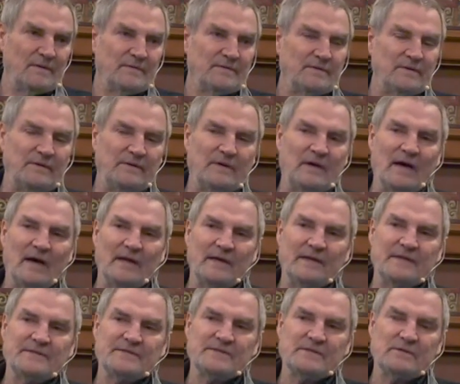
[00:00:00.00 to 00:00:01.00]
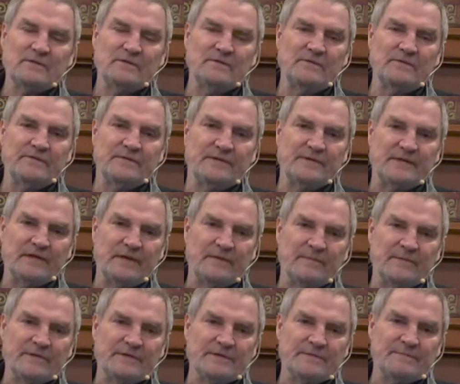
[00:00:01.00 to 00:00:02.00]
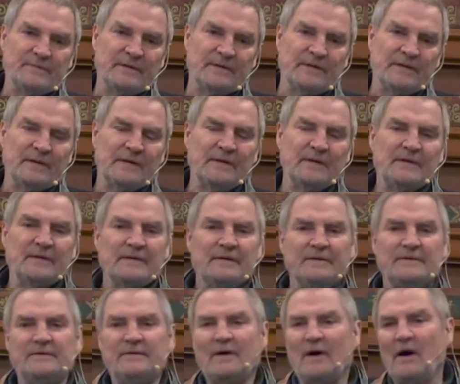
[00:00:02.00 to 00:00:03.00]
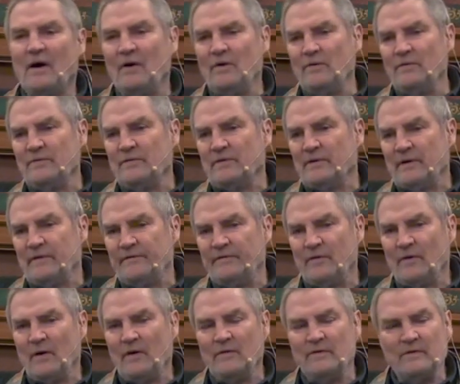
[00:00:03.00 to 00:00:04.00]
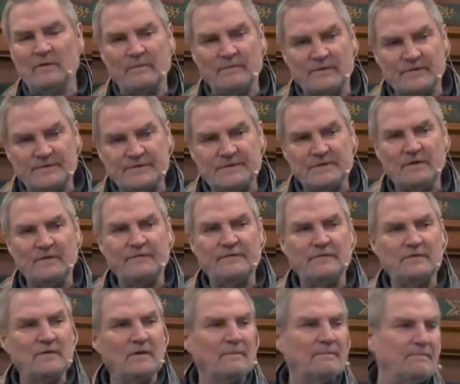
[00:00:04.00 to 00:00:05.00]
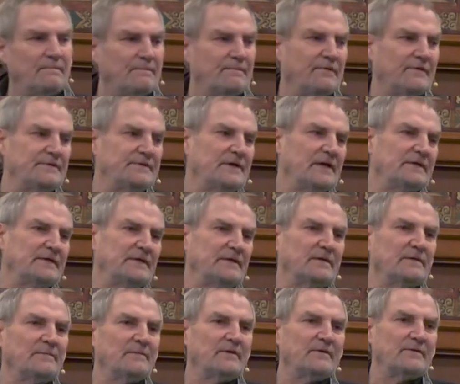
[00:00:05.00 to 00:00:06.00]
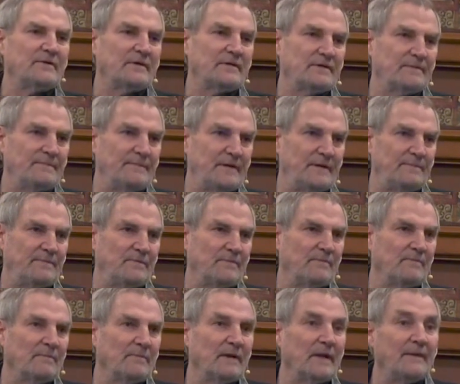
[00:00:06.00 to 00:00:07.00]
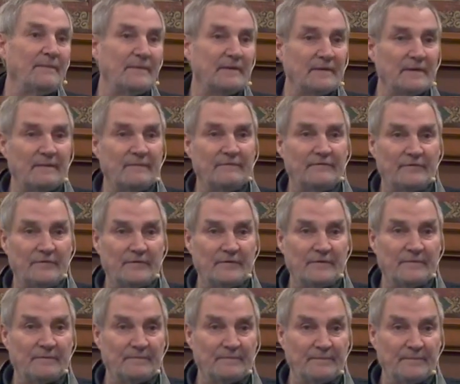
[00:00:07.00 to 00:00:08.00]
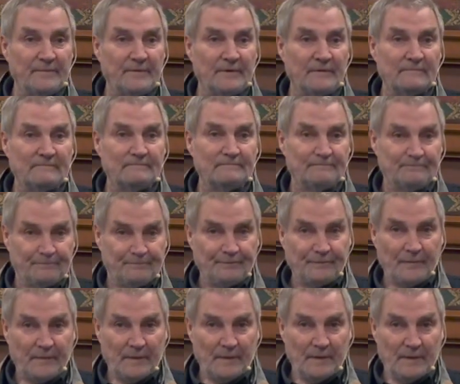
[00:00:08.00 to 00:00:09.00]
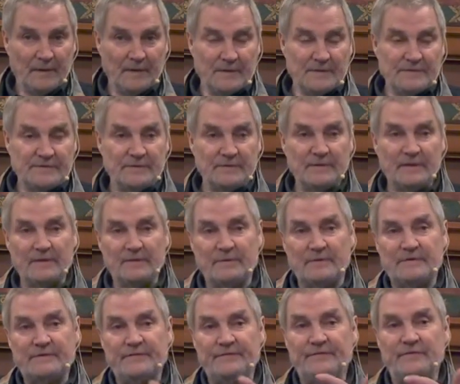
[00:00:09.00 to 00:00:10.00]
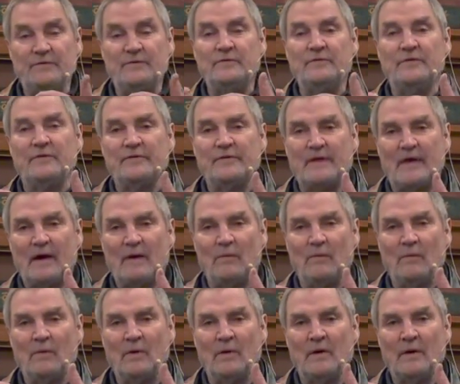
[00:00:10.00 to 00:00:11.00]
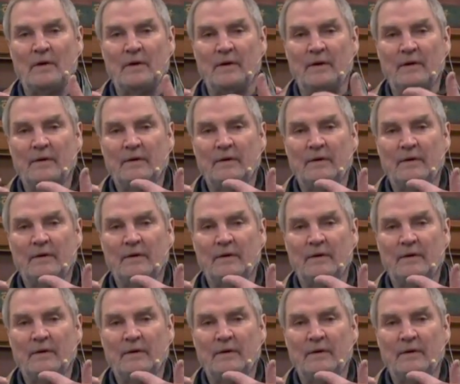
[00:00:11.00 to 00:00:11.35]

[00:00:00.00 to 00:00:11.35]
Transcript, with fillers: you can't exclude the demons, but to own, if you own them yourself, you're not projecting them on other people and blaming them for them. So in other words, if you do that work,